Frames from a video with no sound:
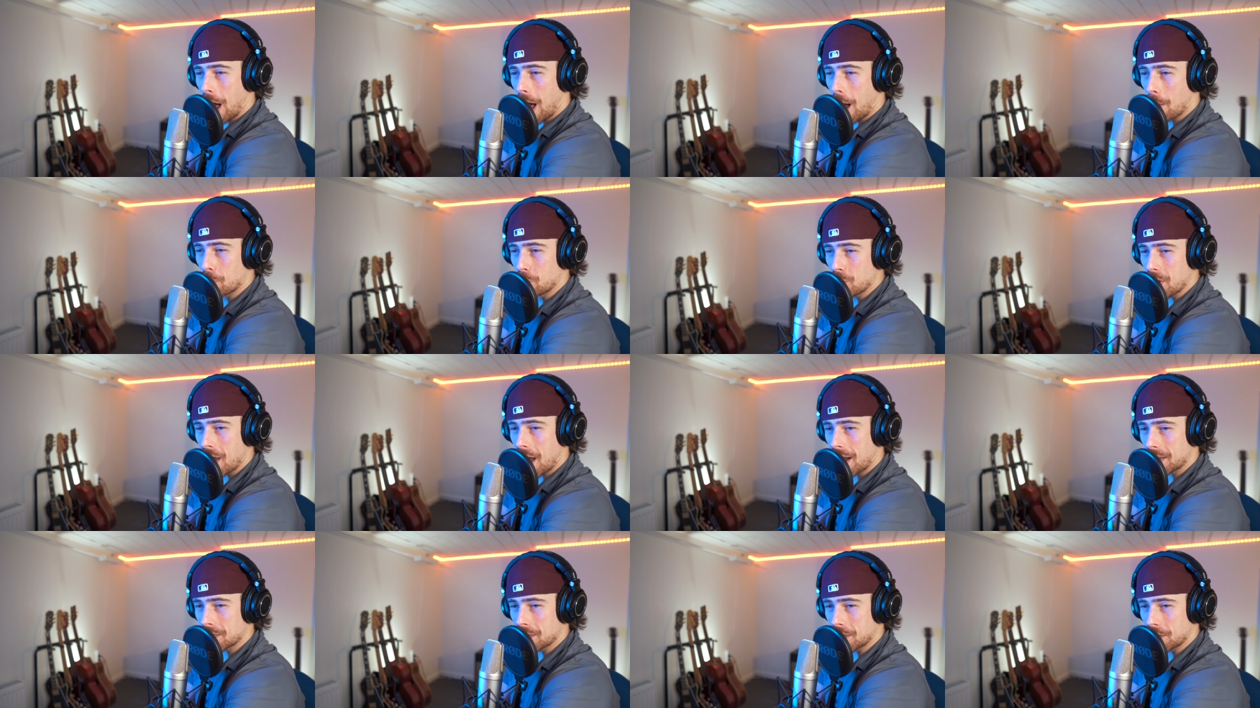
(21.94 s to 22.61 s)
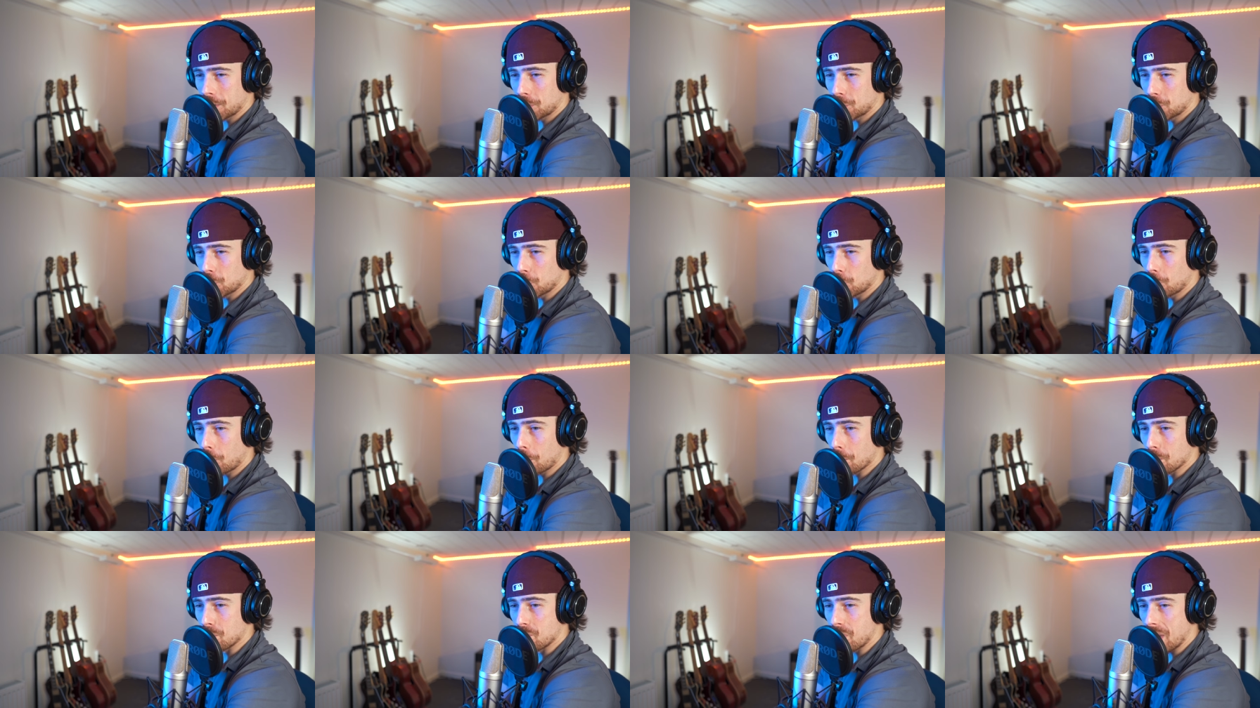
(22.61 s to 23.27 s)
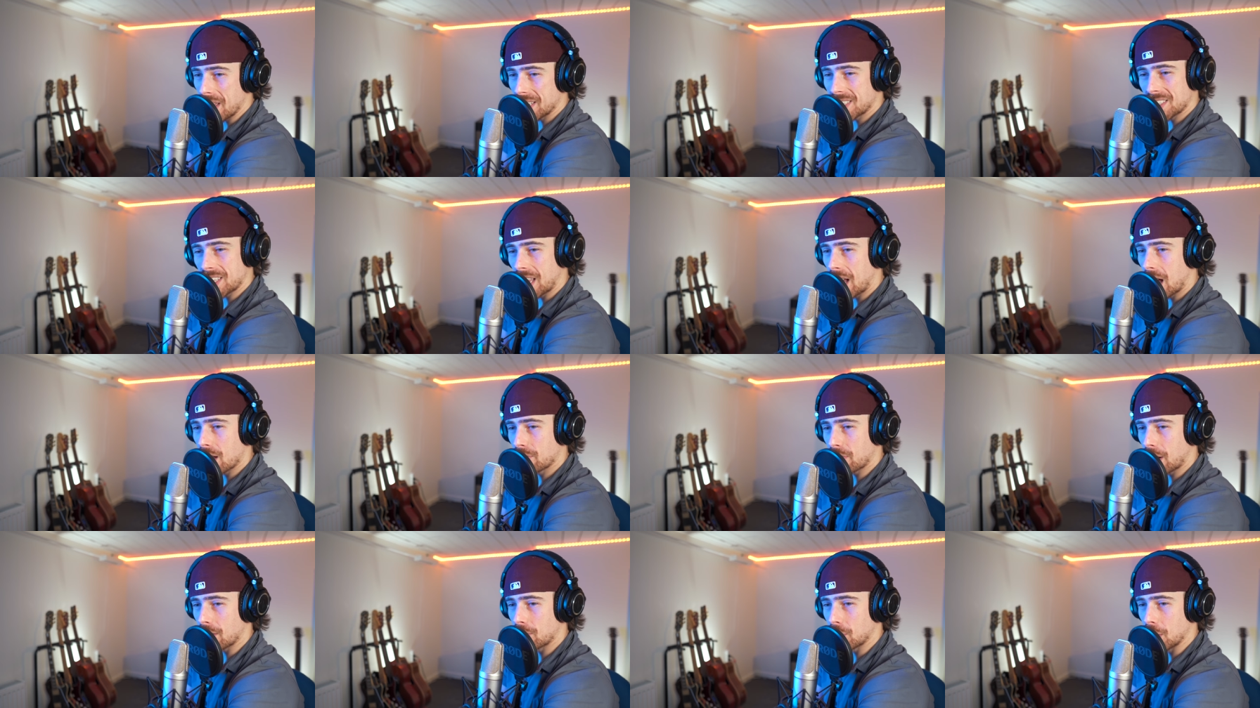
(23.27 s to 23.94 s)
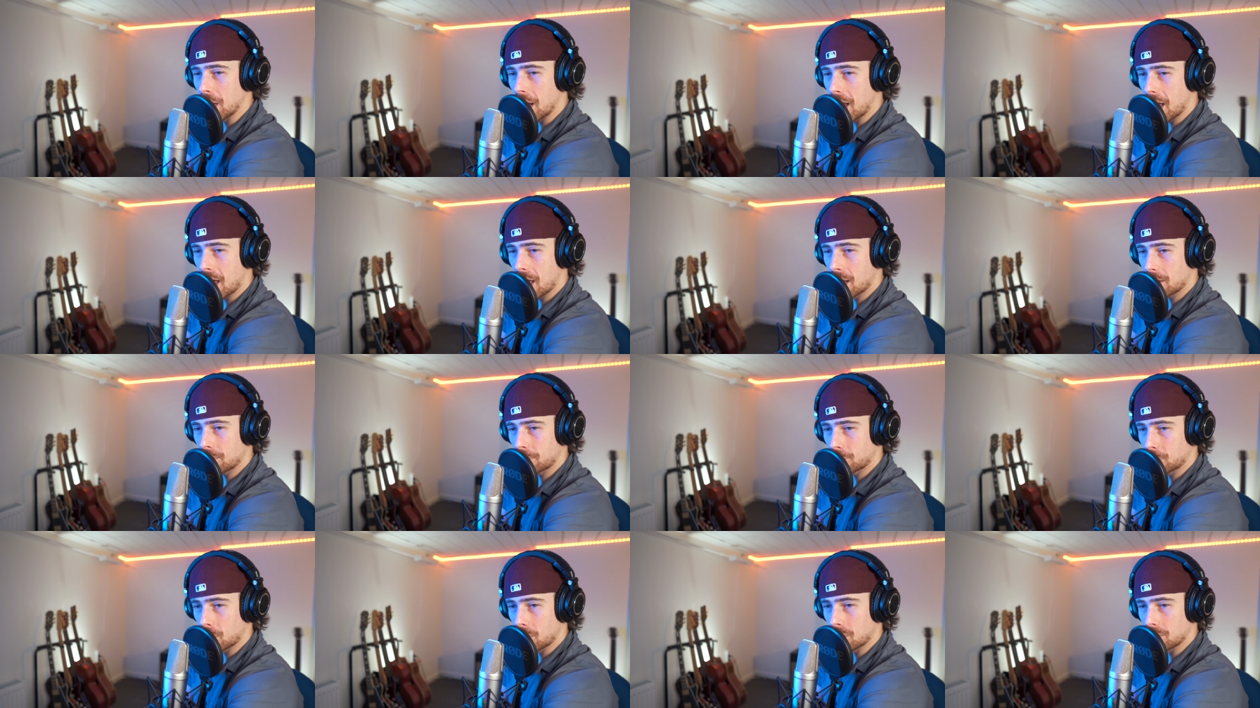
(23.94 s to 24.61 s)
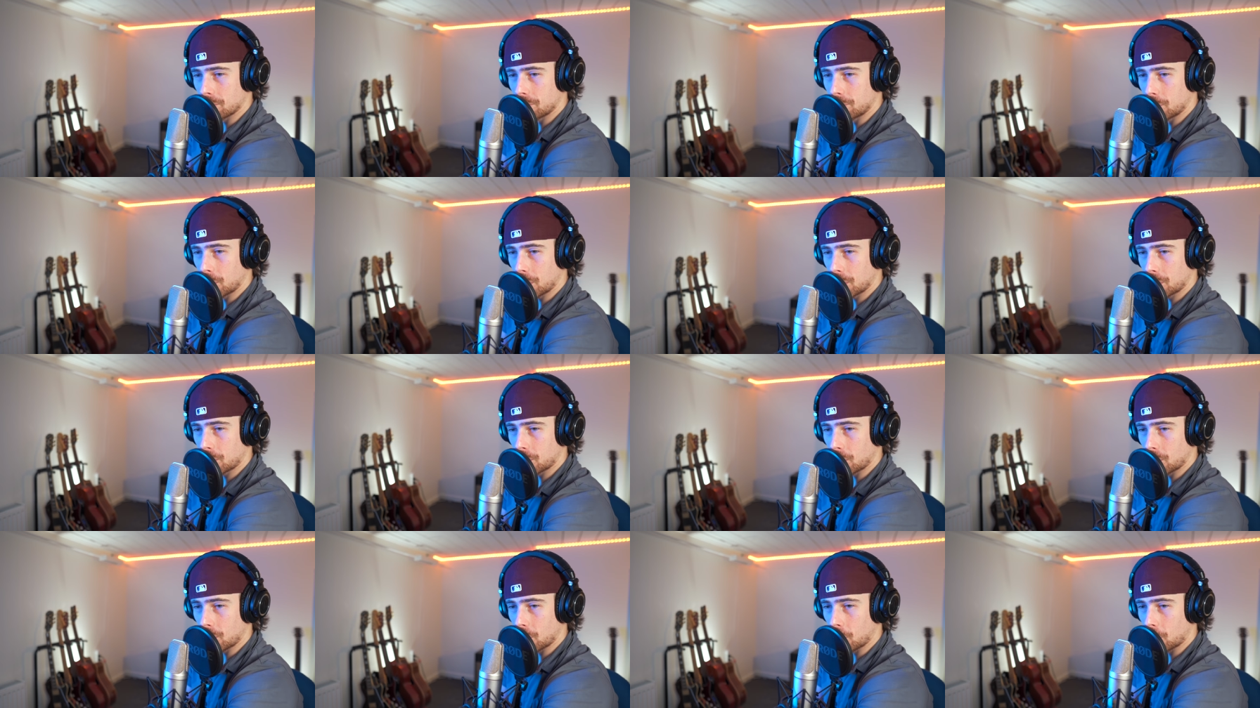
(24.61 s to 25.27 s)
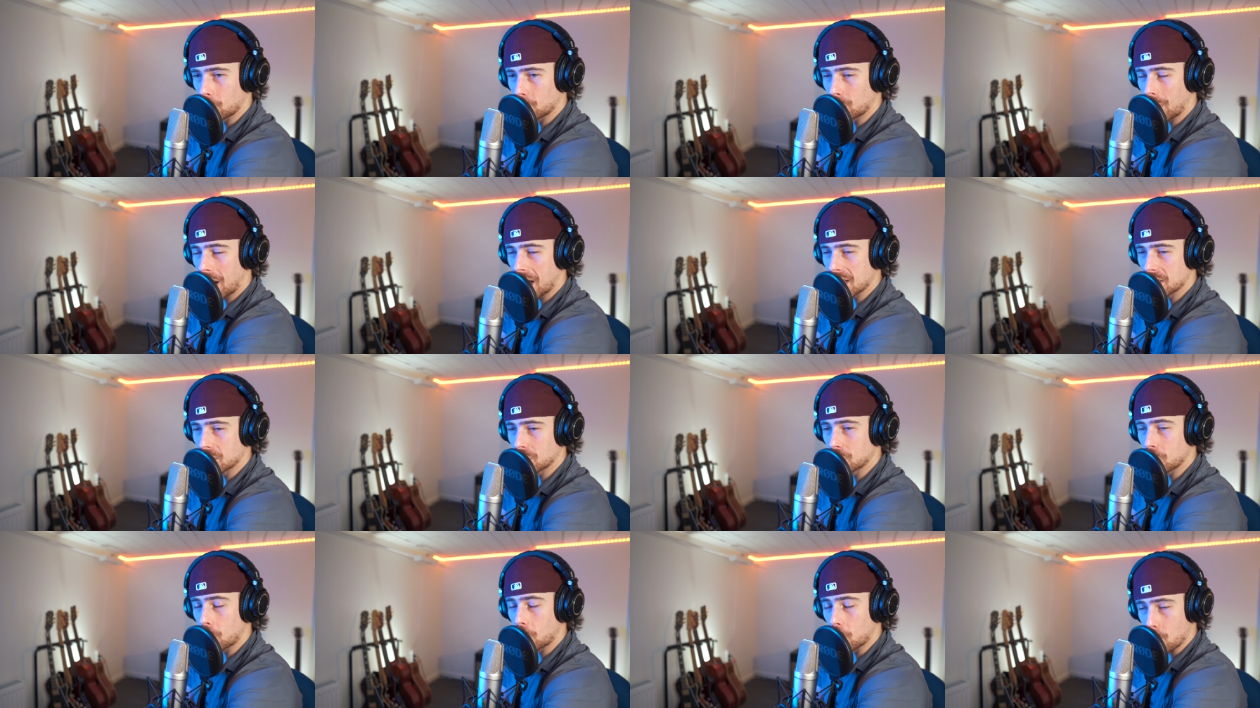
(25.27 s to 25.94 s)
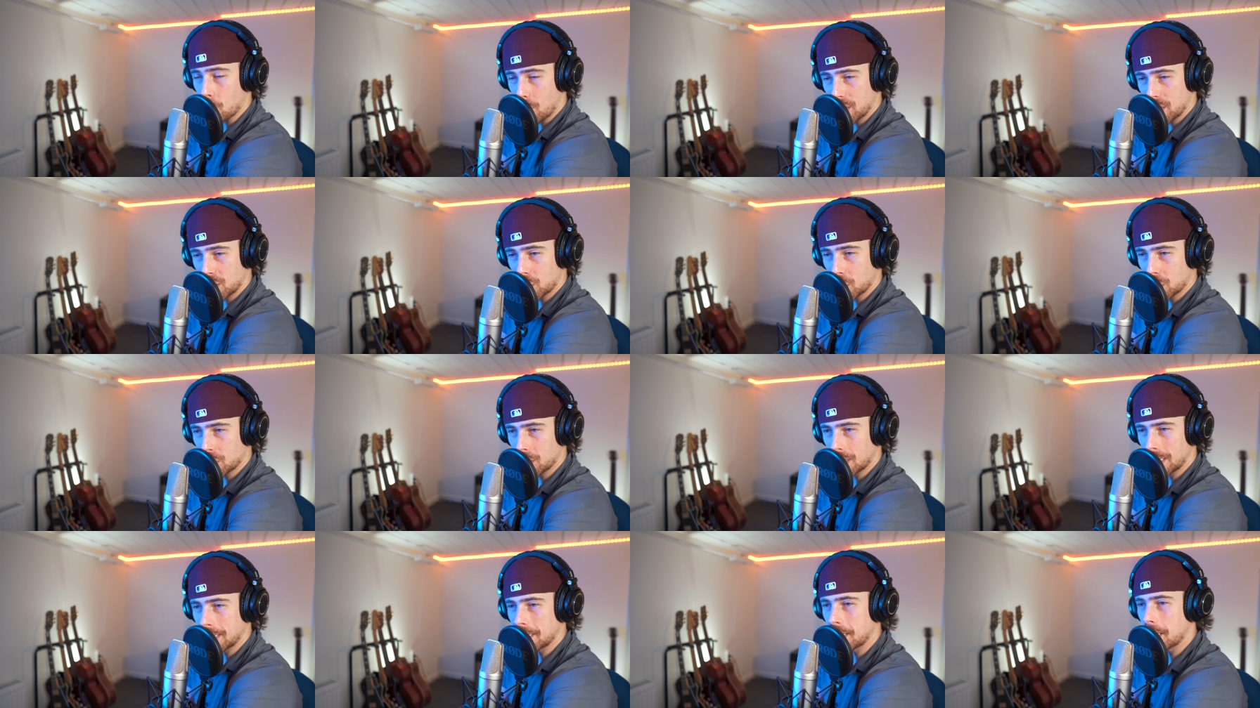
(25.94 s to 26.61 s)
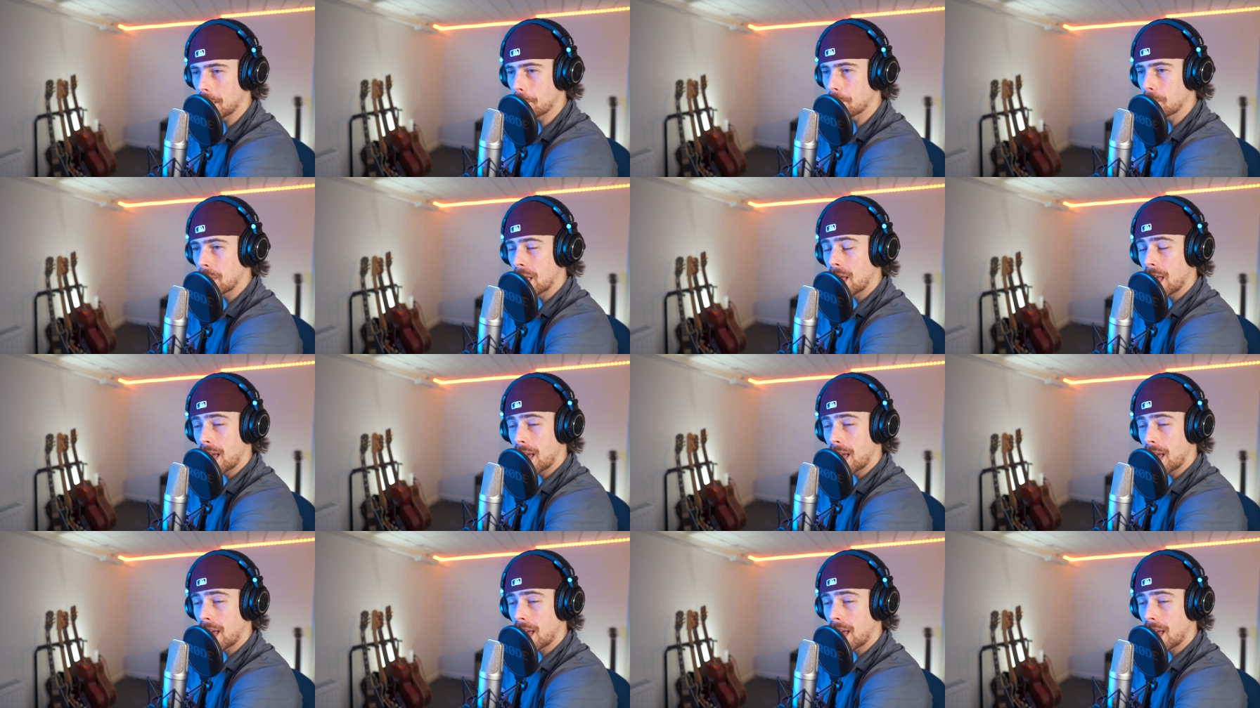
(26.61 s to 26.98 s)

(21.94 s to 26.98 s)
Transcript: I'm reacting to Best I've Ever Had from Vertical Horizon originally,